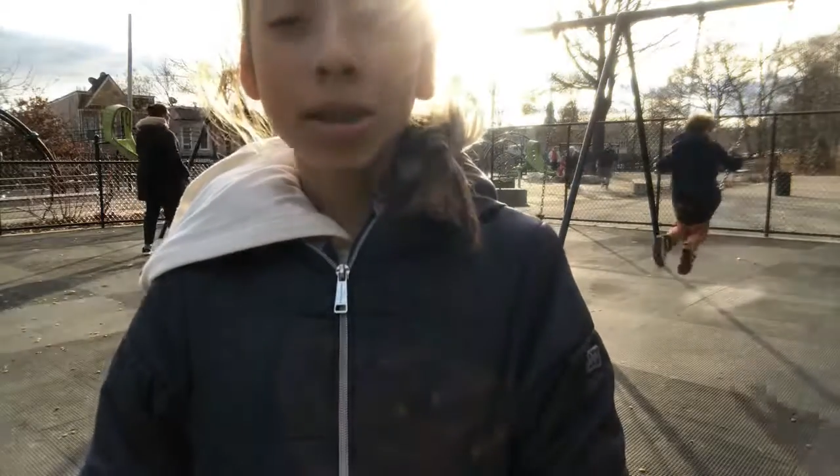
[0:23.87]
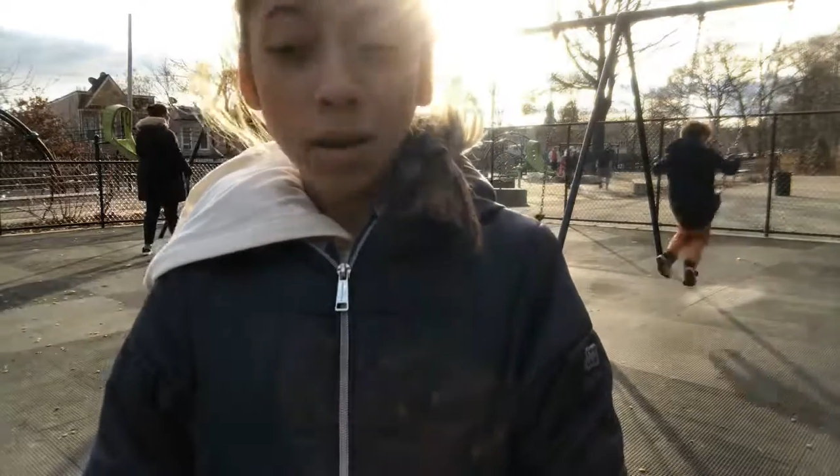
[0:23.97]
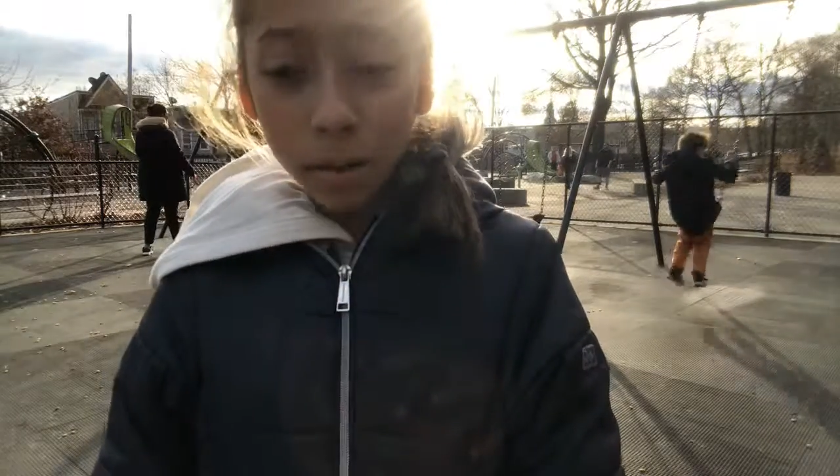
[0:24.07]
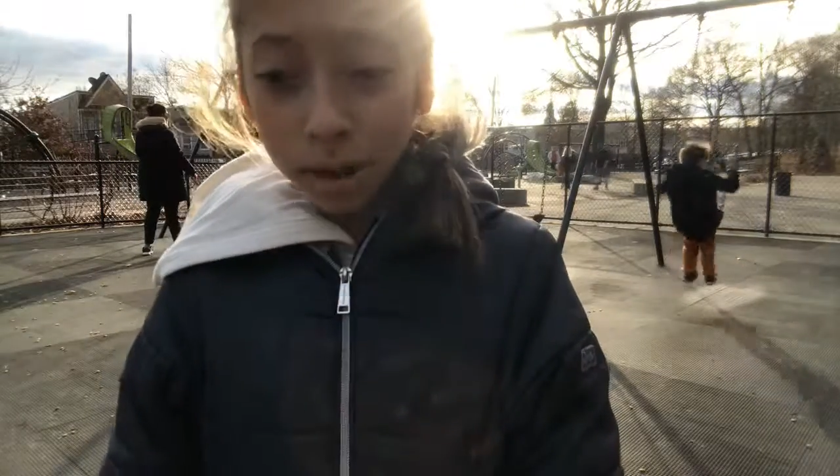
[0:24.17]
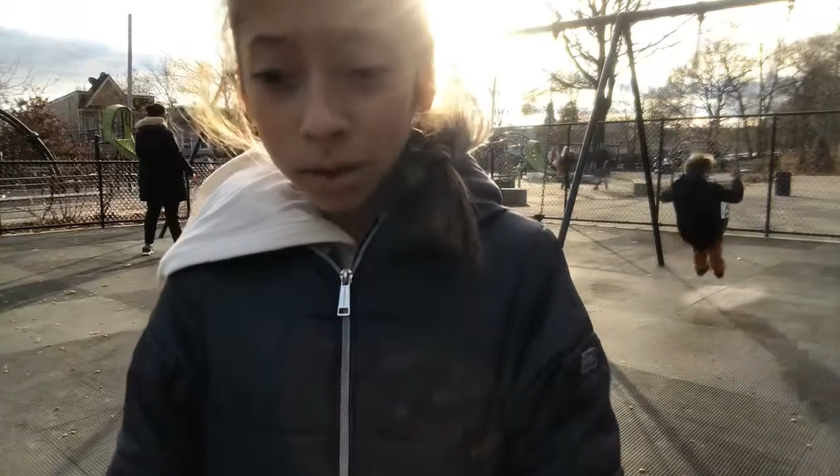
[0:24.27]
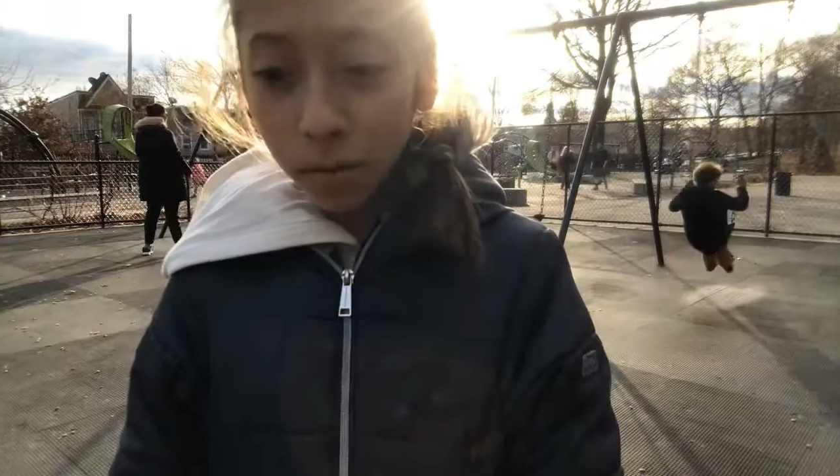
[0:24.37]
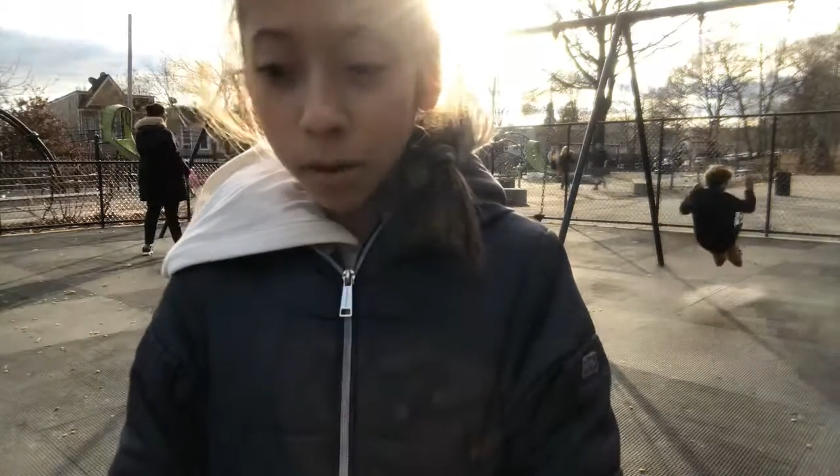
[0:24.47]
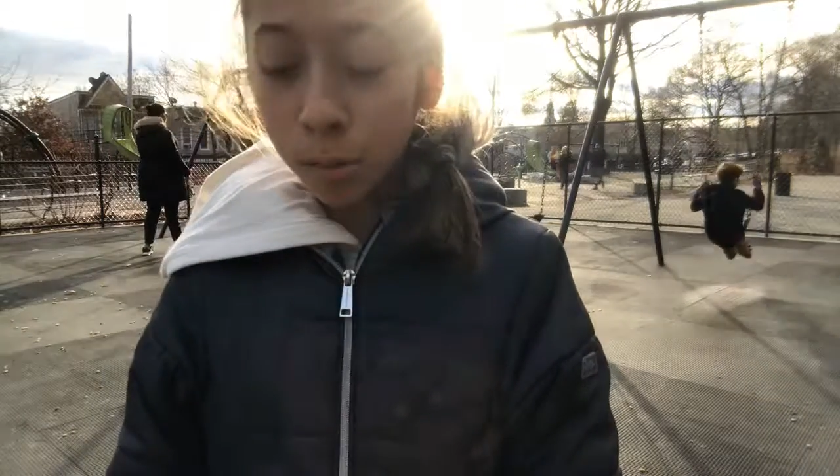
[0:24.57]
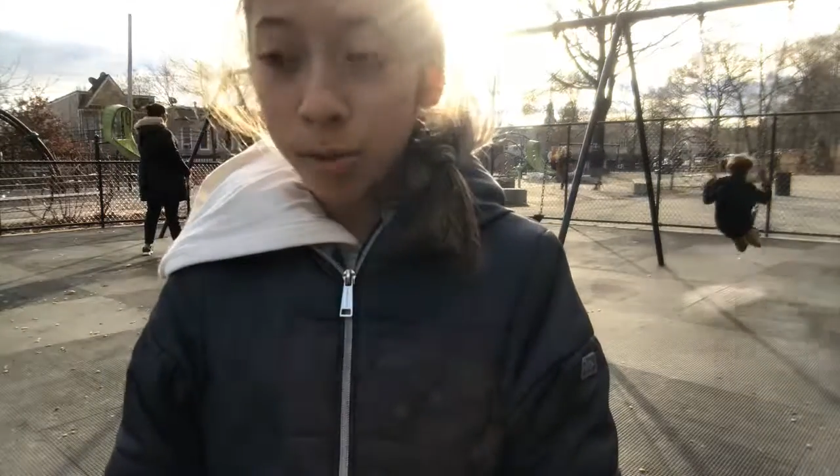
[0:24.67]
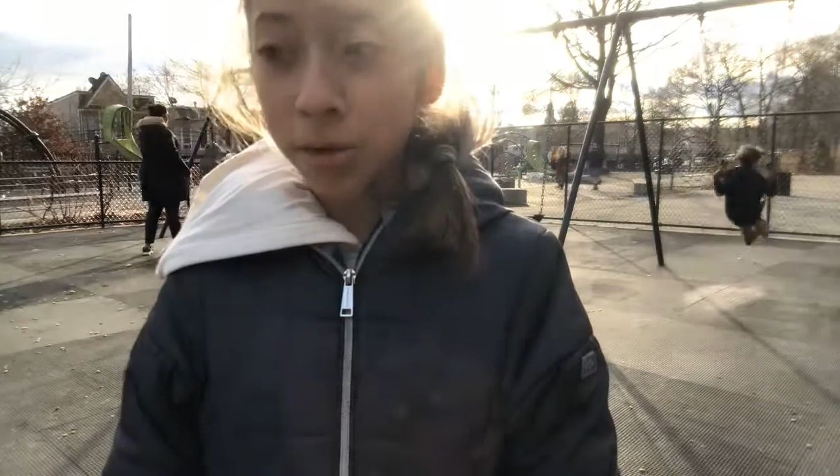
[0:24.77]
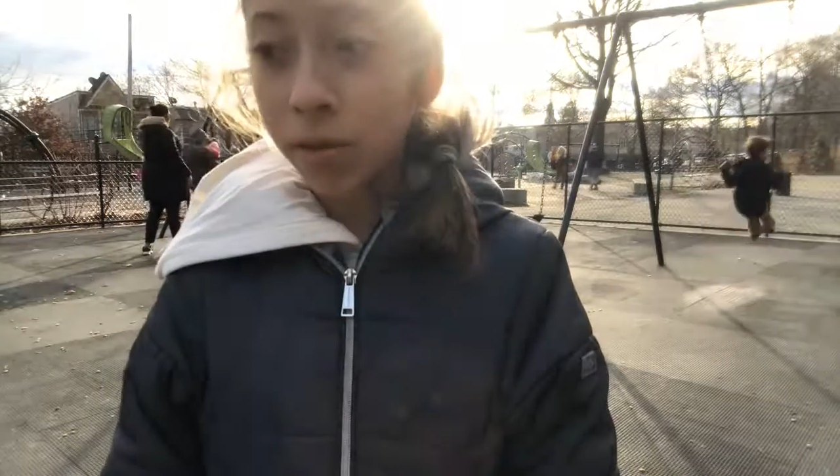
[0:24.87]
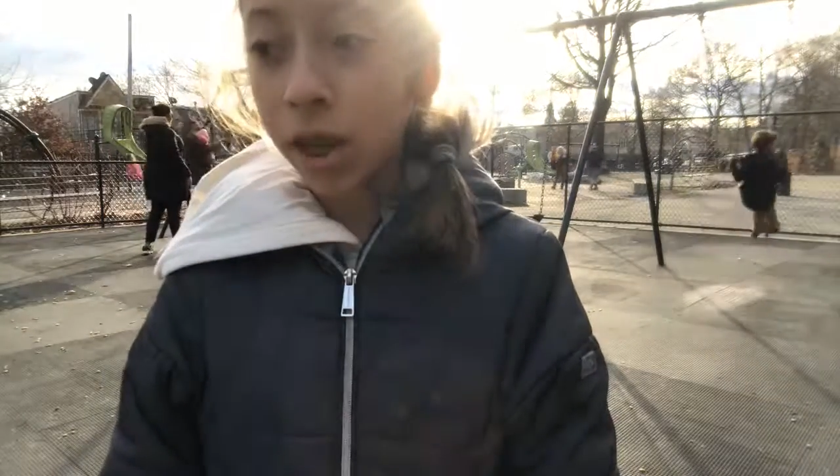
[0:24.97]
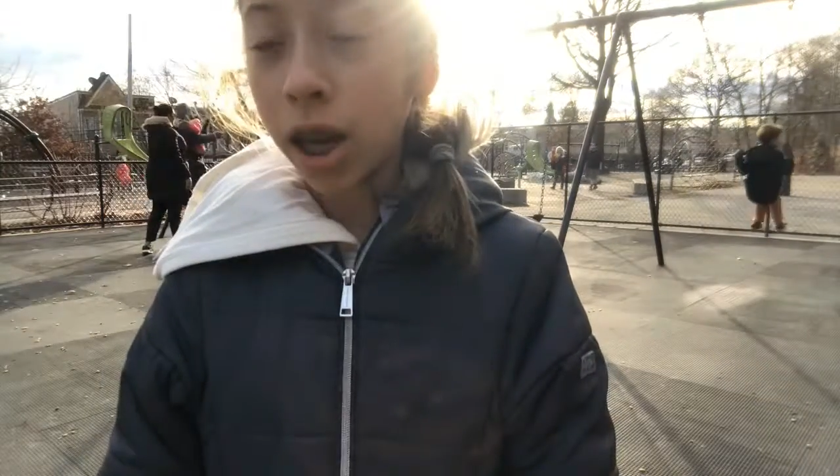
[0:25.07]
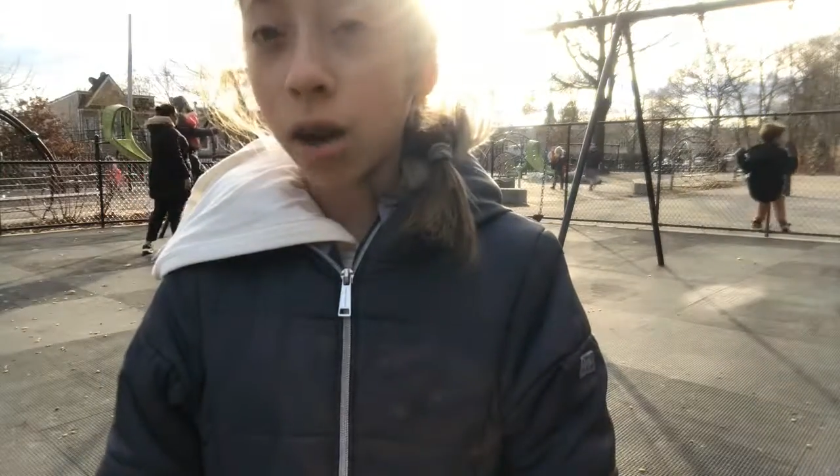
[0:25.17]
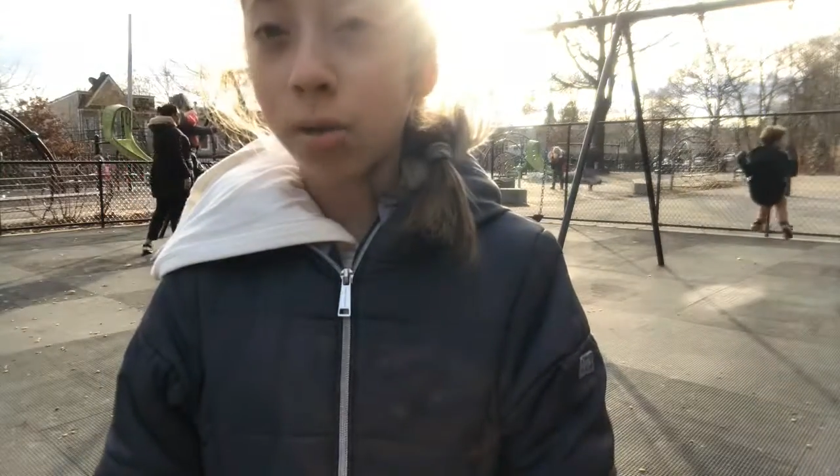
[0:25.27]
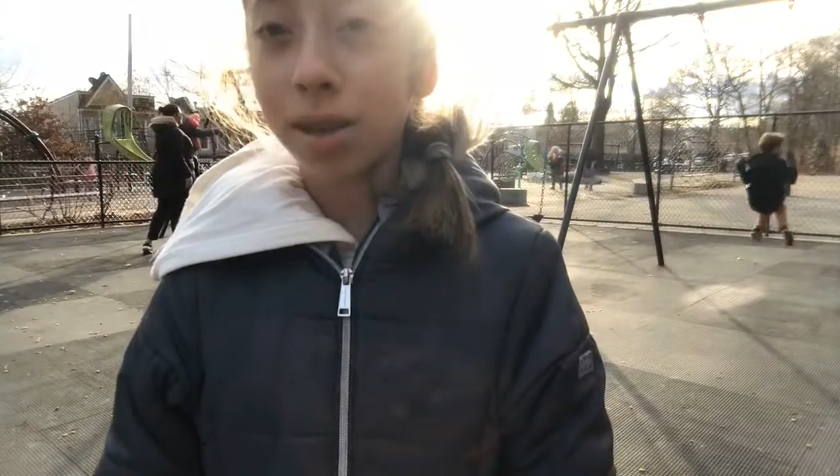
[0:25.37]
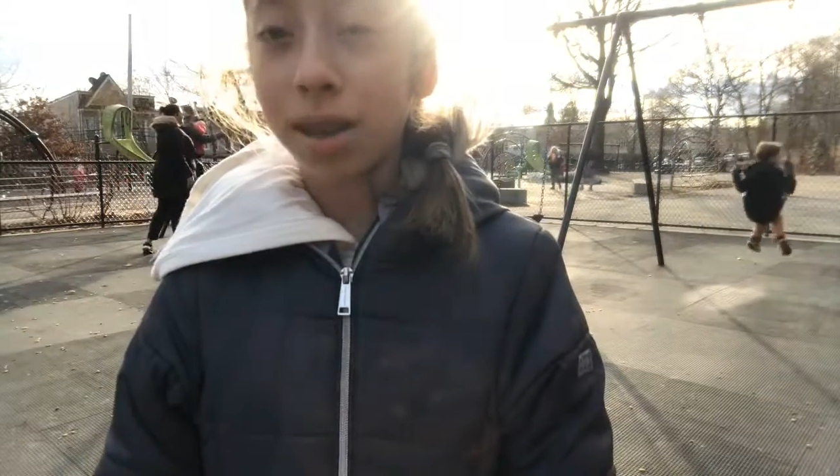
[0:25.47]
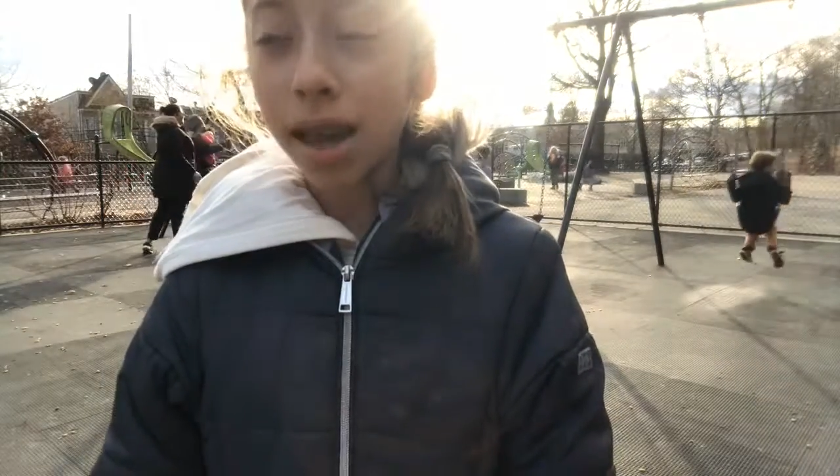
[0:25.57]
was going to film this video